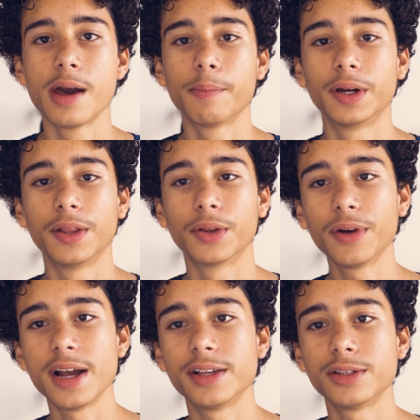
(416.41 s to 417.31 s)
but in the
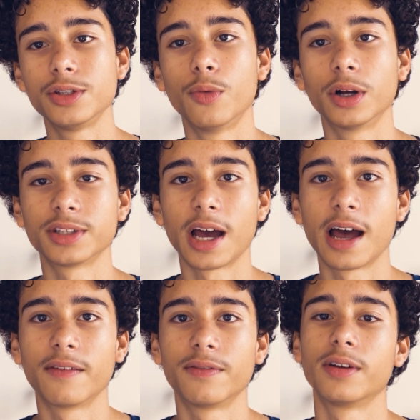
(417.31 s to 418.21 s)
race you want to
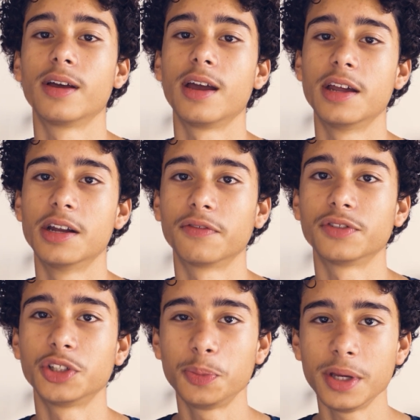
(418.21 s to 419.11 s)
have enough
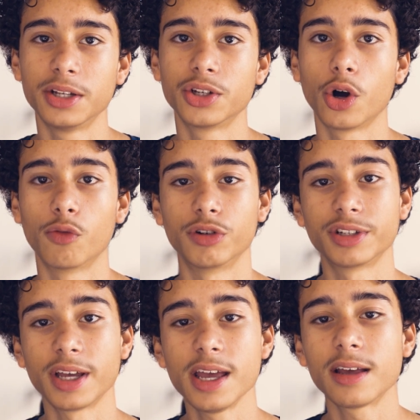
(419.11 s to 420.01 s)
speed to
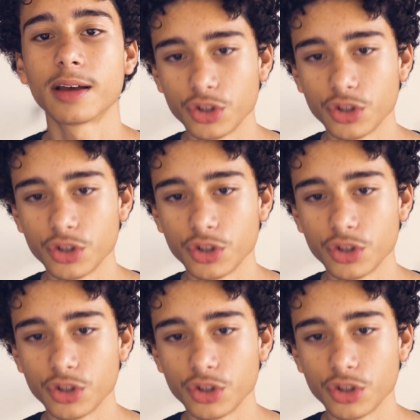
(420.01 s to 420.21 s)
overtake.